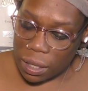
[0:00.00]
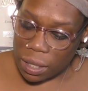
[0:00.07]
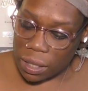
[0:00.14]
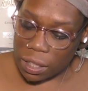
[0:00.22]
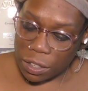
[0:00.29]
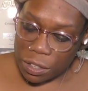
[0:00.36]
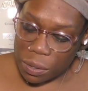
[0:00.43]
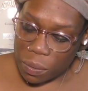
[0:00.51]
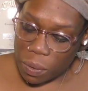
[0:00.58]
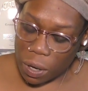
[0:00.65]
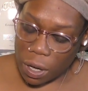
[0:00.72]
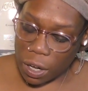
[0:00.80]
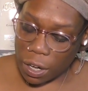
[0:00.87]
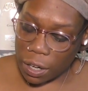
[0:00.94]
There you
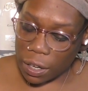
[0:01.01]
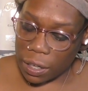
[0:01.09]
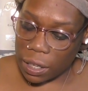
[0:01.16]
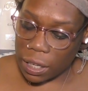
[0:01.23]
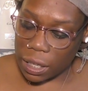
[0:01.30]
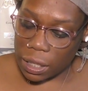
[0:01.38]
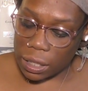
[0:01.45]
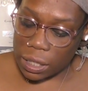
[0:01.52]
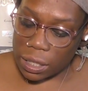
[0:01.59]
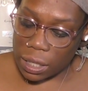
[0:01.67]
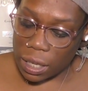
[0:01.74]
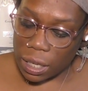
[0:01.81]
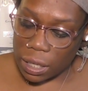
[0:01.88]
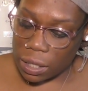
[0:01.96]
are, and
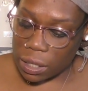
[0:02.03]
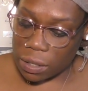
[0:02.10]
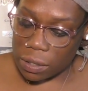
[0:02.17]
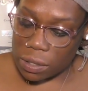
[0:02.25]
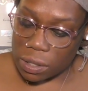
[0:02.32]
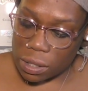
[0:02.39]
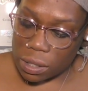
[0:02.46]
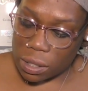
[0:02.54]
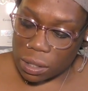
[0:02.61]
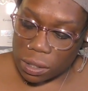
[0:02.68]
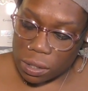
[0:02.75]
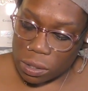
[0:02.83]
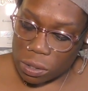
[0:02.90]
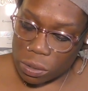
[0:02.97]
and there's the
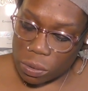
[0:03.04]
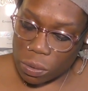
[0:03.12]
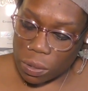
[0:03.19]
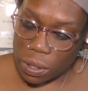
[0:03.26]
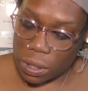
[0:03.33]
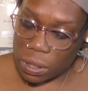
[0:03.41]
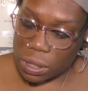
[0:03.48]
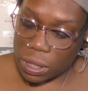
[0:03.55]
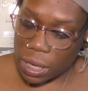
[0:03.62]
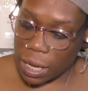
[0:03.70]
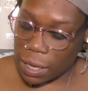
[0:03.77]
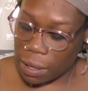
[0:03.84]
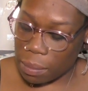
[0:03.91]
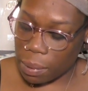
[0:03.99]
Six of Swords,
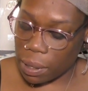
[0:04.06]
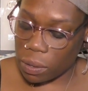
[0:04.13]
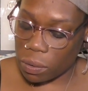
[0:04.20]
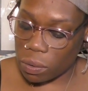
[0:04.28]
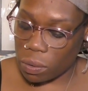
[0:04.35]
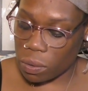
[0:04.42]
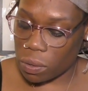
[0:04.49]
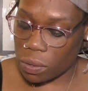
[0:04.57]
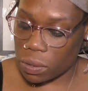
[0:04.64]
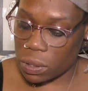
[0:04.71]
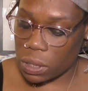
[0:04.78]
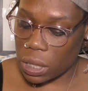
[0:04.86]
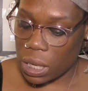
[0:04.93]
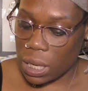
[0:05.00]
Nine of Pentacles.